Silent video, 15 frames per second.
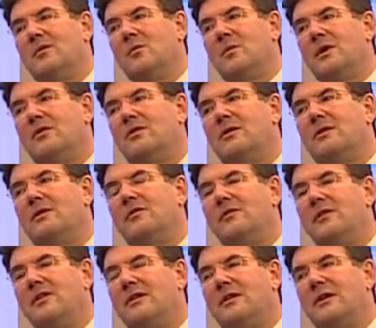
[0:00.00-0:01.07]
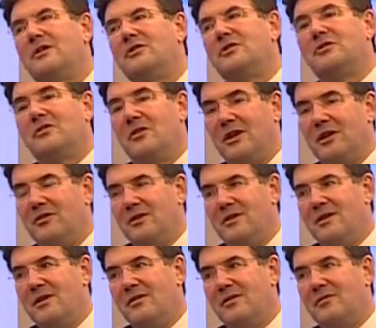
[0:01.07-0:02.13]
We're still the 5th largest. That's
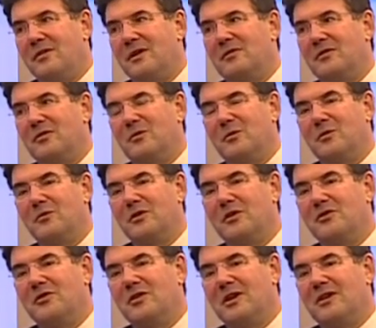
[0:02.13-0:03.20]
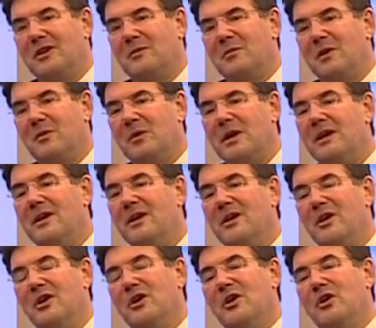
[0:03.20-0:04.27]
another Frankfurt School subversion technique, by the way,
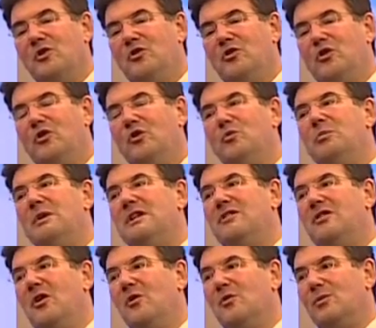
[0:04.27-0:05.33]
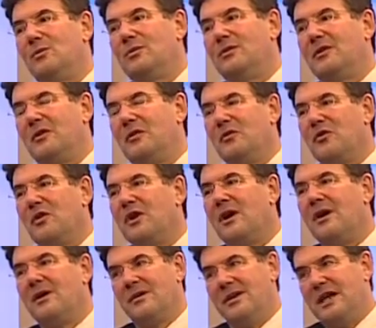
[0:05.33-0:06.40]
to be told that
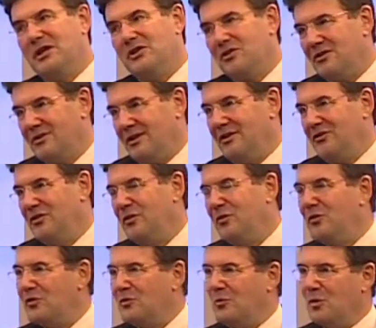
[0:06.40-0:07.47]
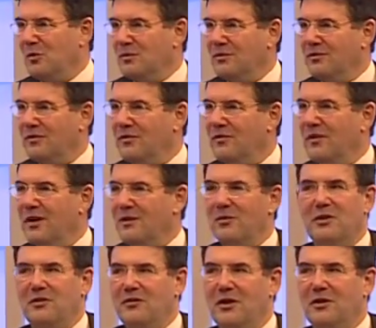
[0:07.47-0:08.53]
our nation is too small to survive
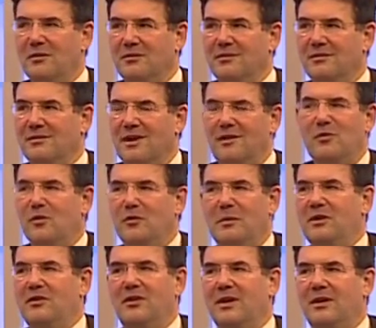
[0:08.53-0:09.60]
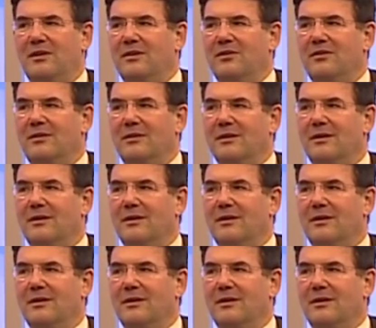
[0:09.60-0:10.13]
on its own. Everyone's been saying this.